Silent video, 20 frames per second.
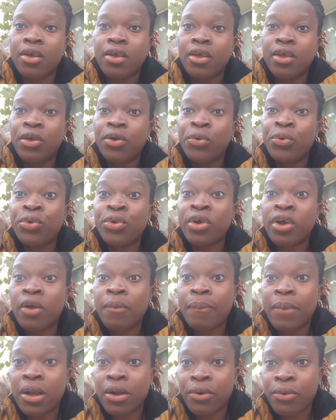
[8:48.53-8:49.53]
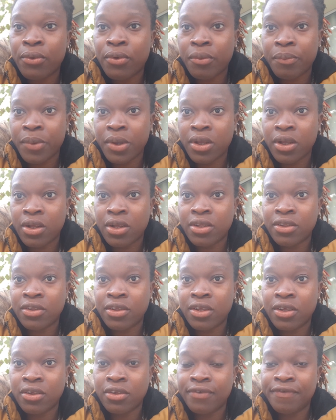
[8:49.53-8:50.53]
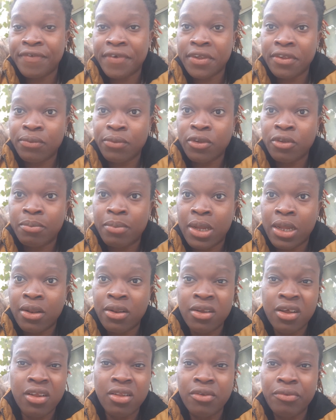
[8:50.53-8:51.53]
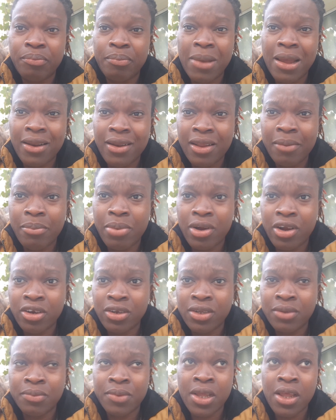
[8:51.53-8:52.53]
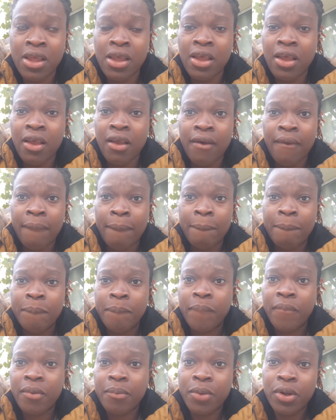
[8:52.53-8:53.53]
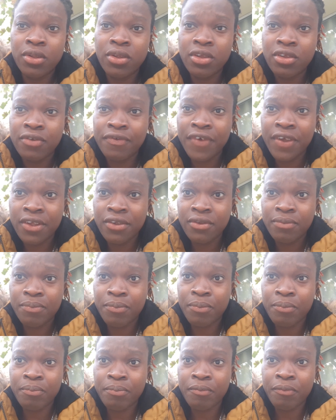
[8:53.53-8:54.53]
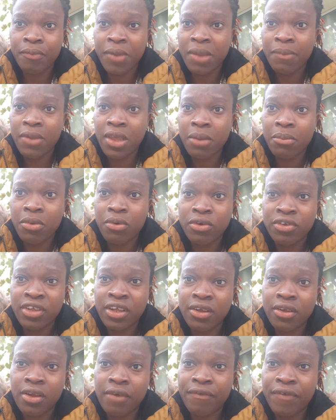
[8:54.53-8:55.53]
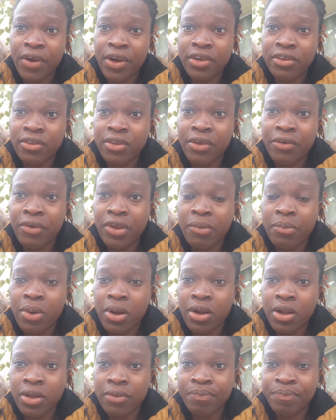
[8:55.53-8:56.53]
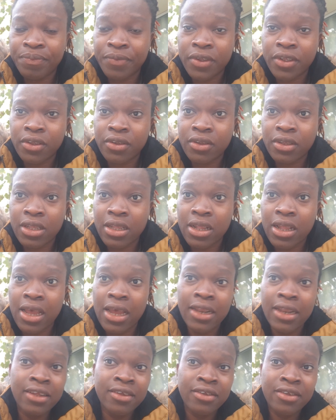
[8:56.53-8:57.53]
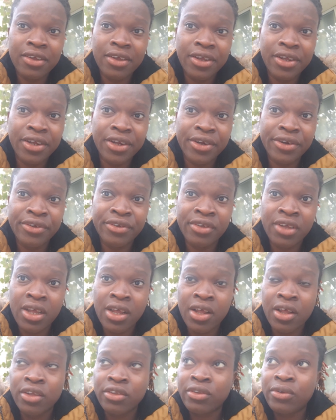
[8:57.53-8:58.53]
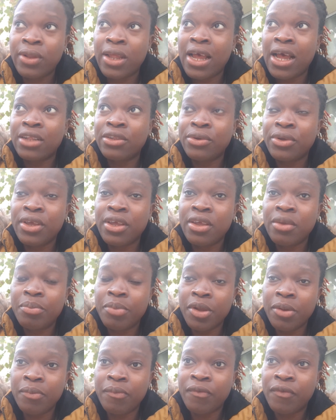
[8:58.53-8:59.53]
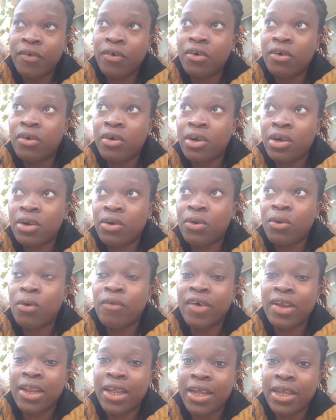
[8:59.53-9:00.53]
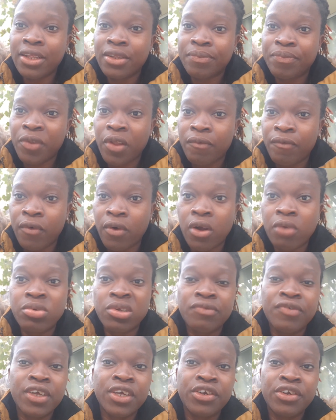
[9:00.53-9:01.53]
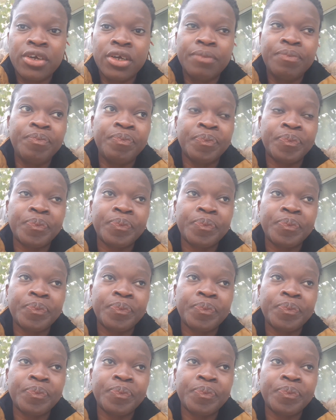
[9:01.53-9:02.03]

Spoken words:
he couldn't come back home because his face was not badly burnt, but his face maybe about like 1st degree burn, and his ears, so they had to keep him for overnight for observation.